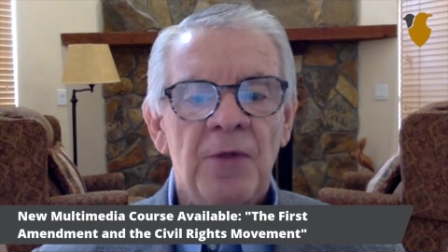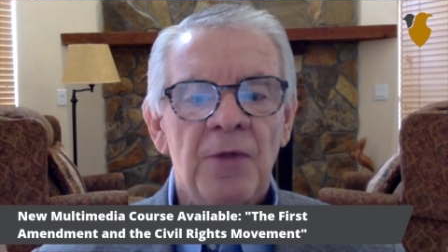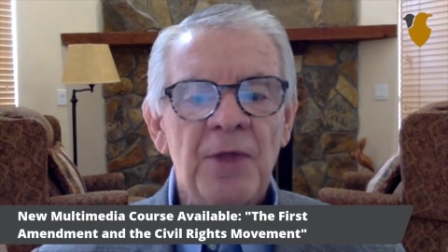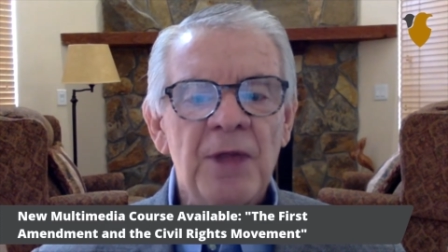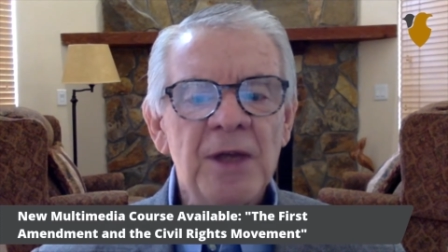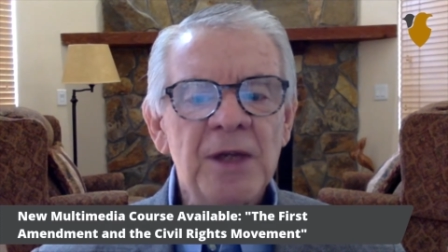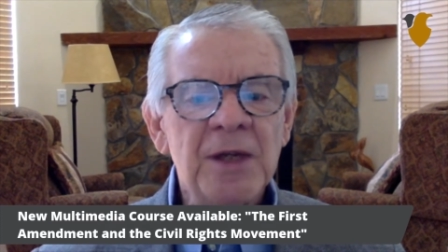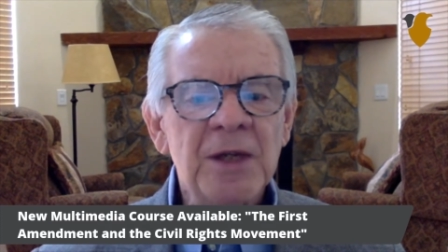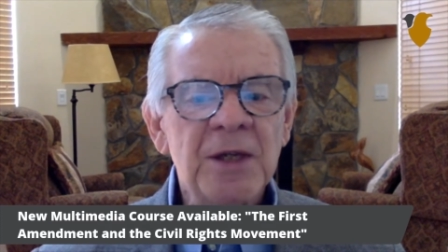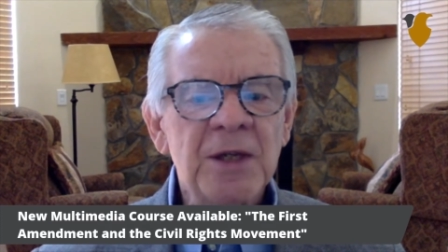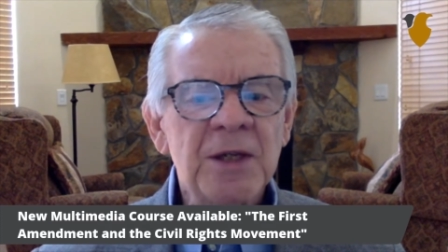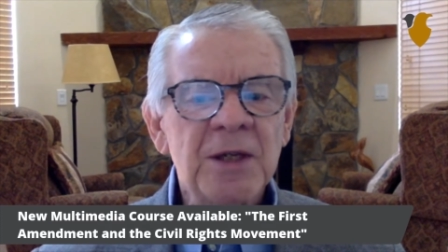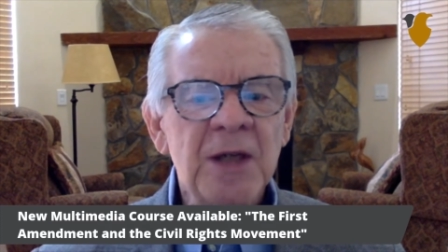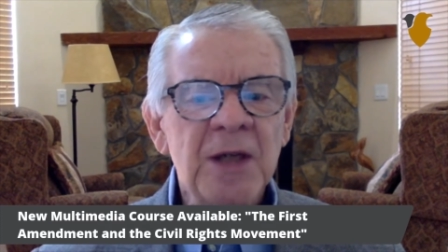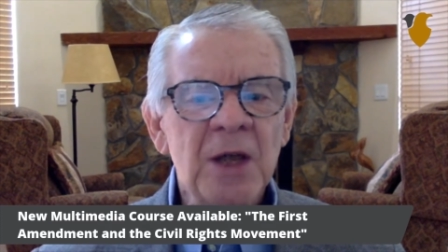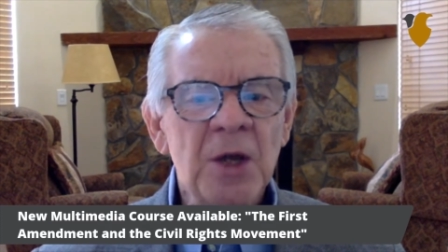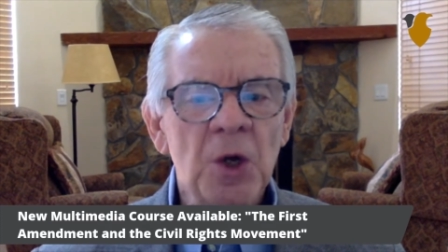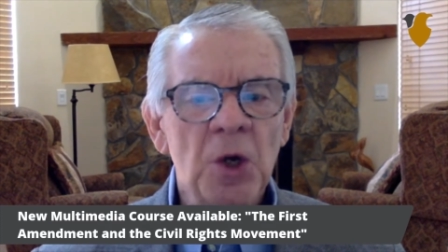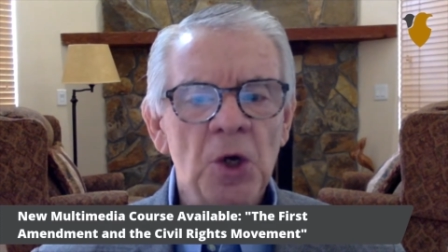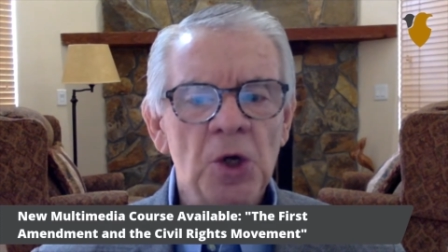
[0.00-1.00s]
This
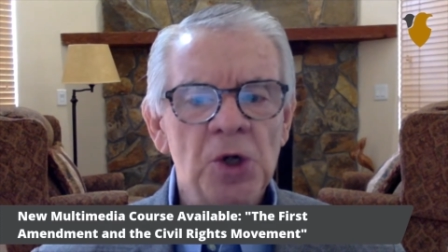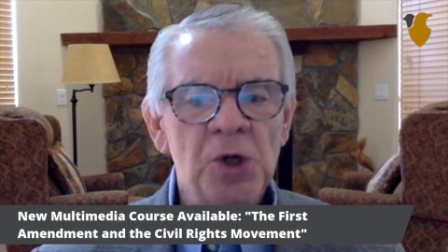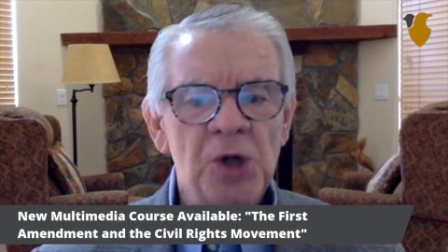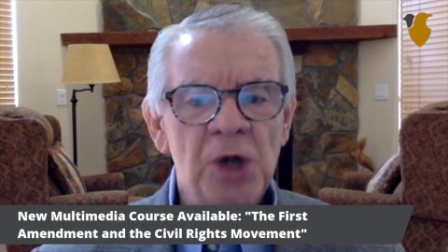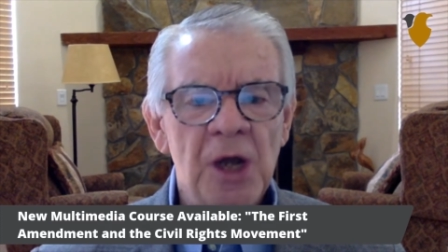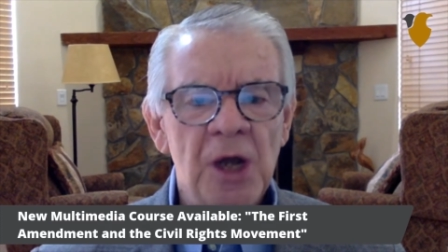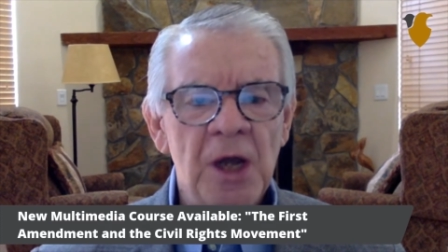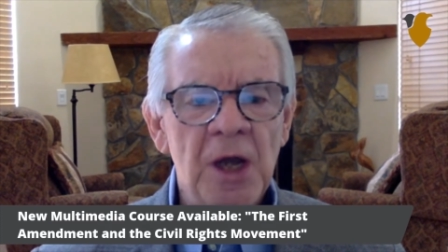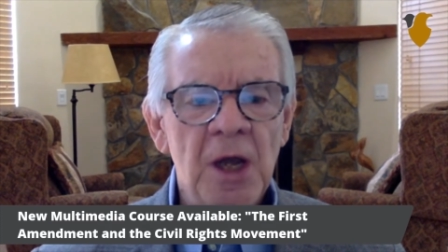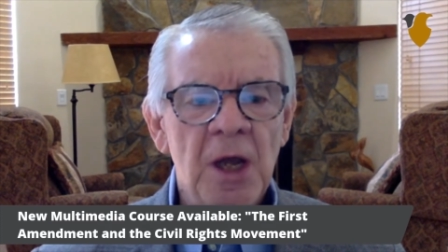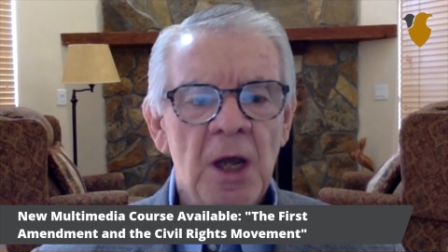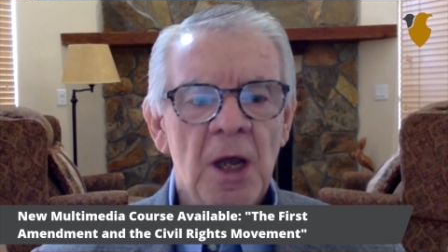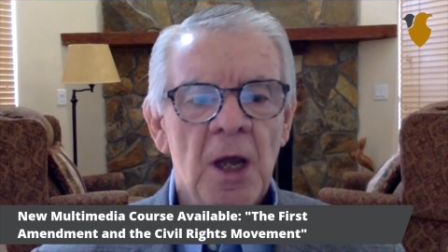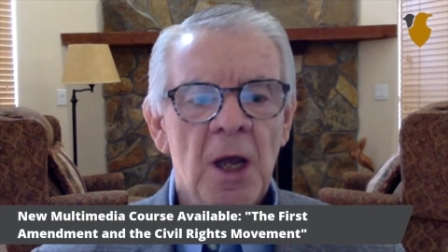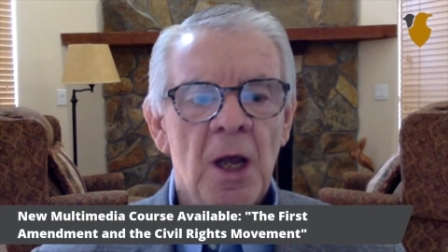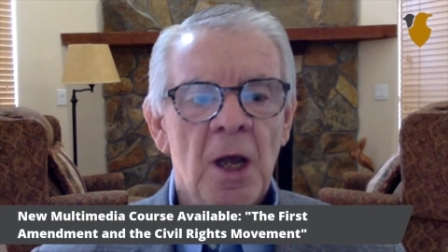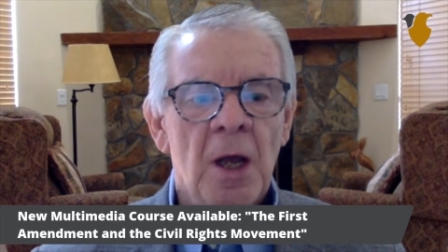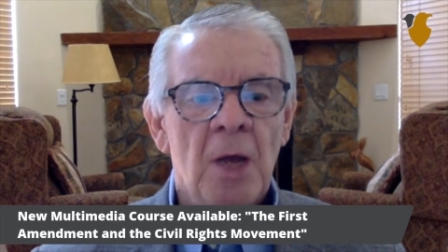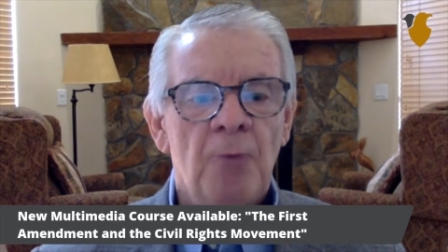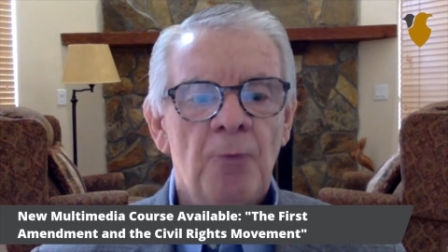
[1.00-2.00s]
synergy
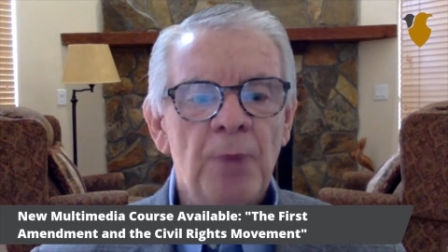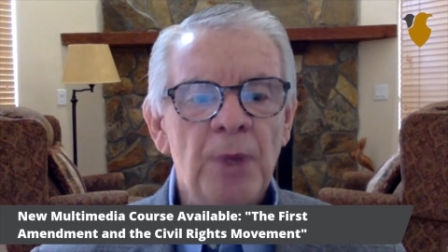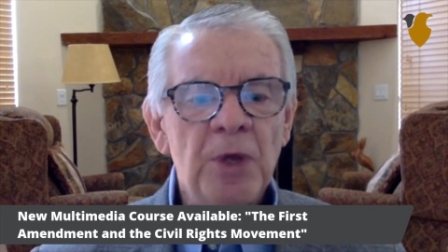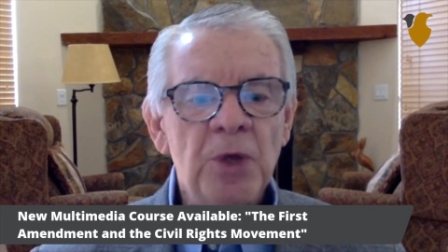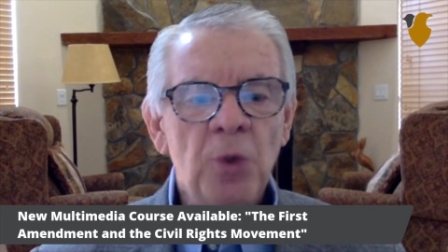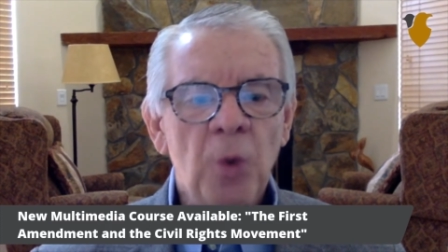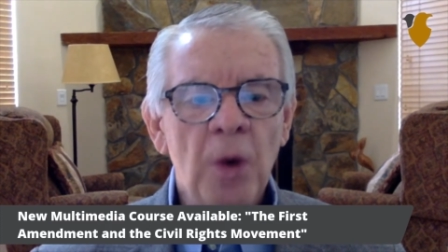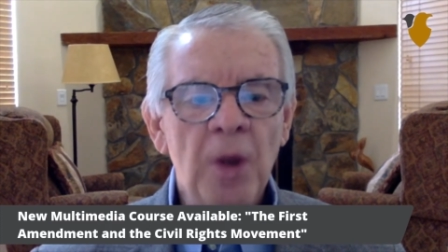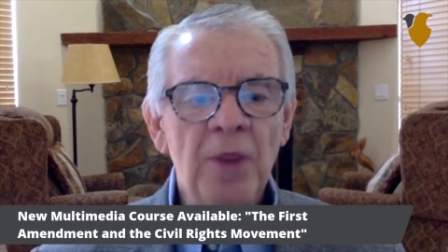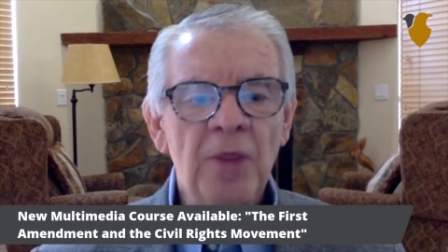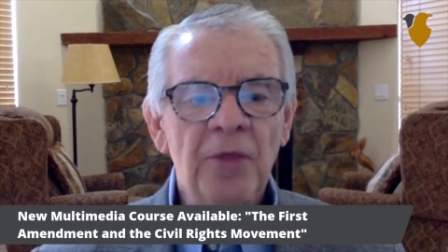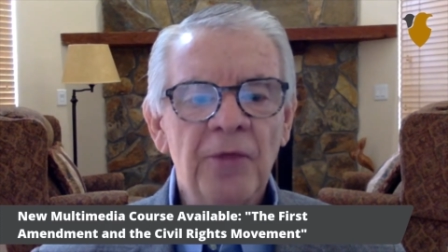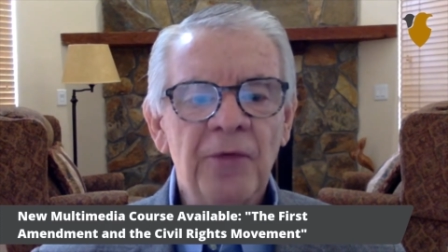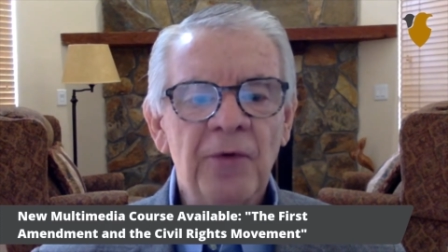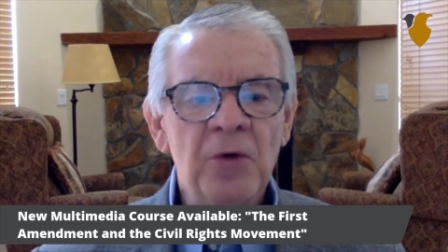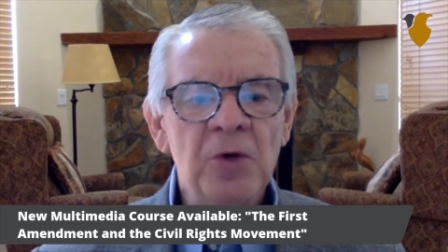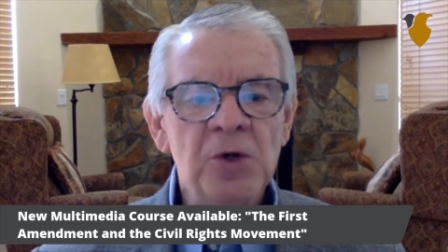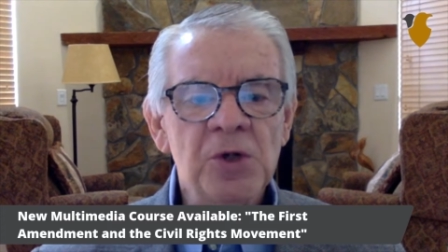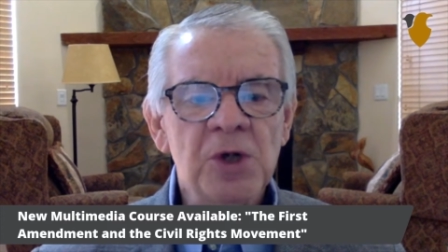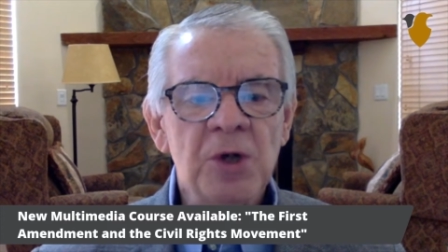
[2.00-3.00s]
between the
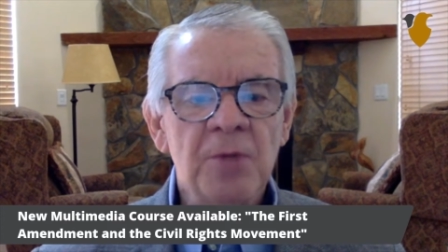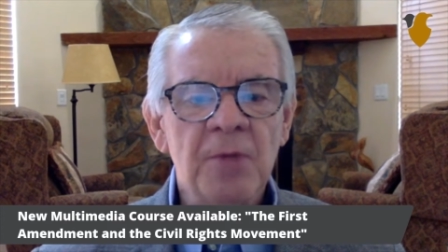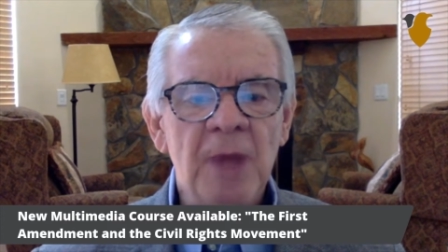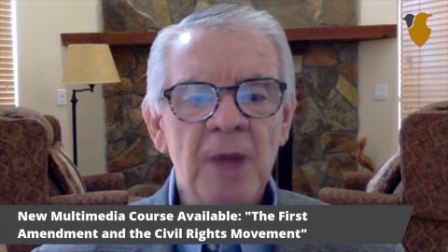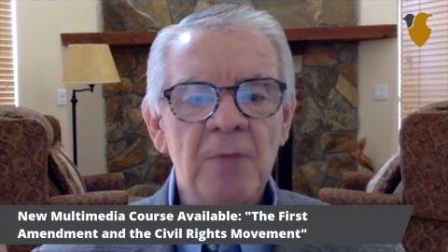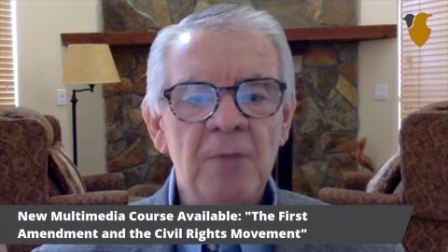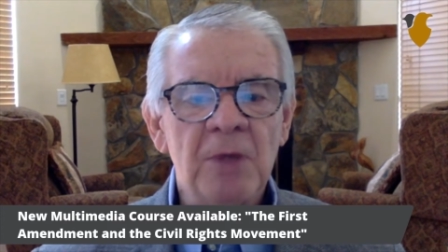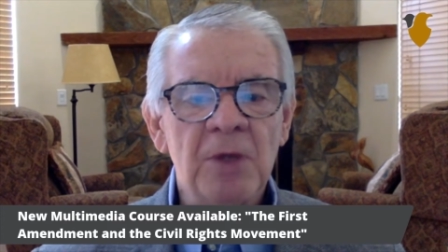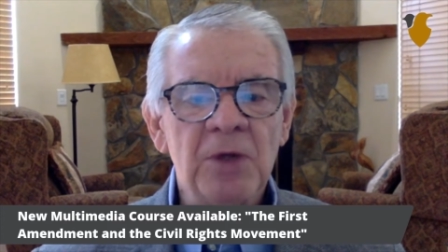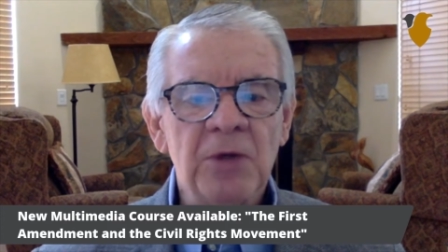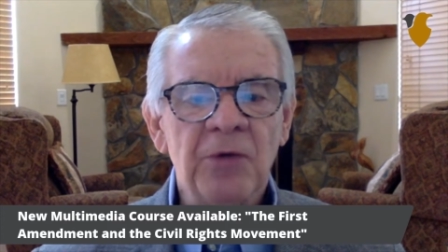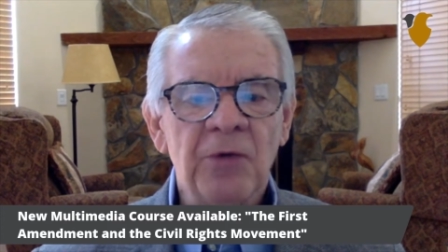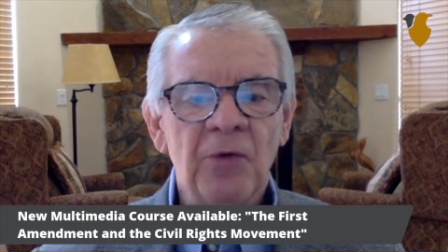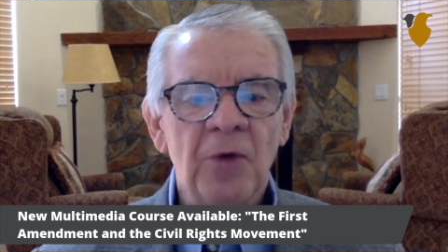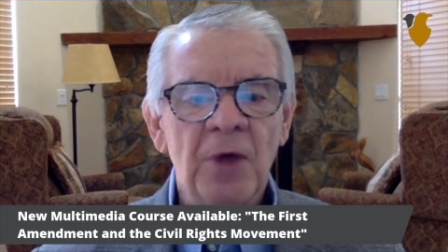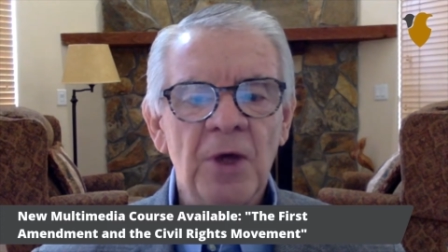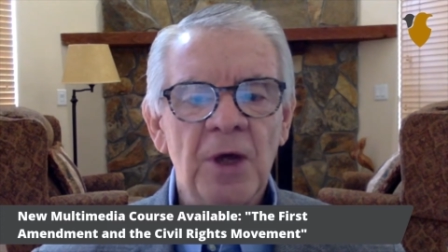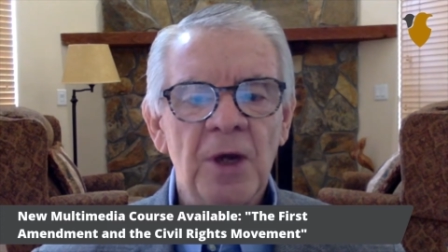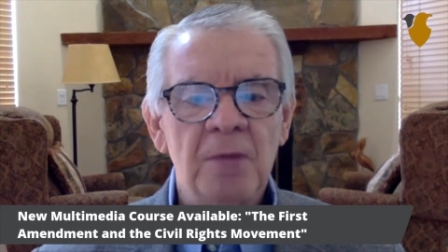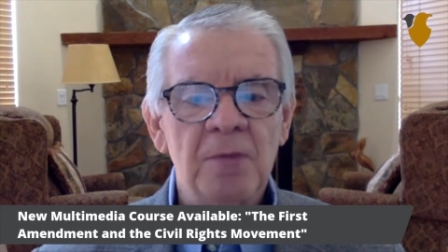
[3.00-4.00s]
First Amendment's
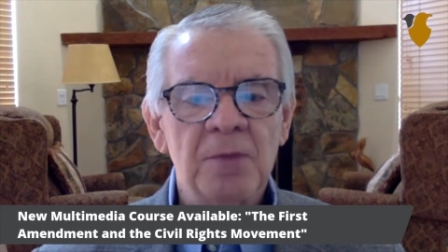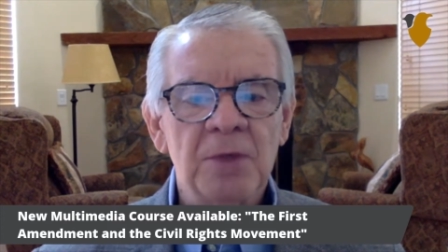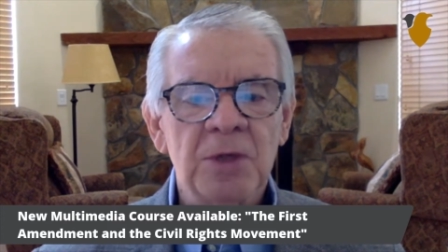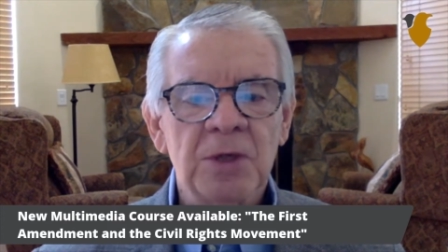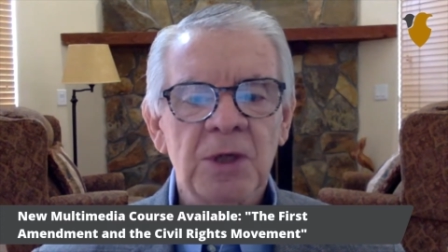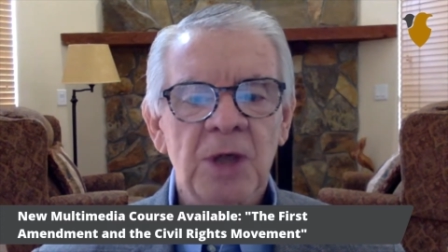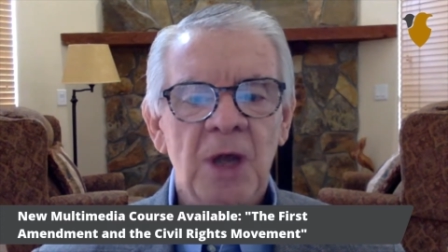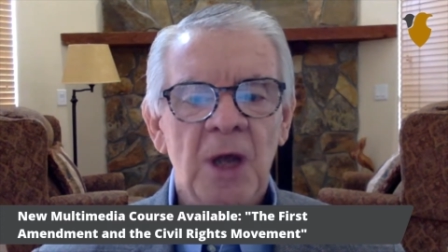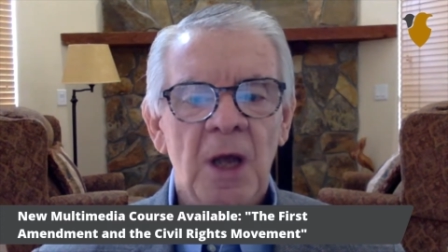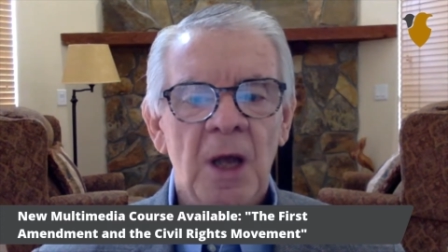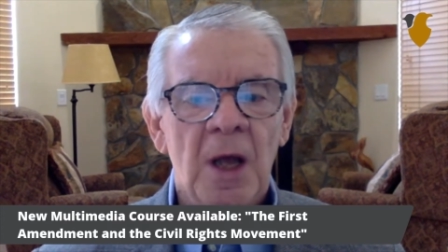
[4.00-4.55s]
freedoms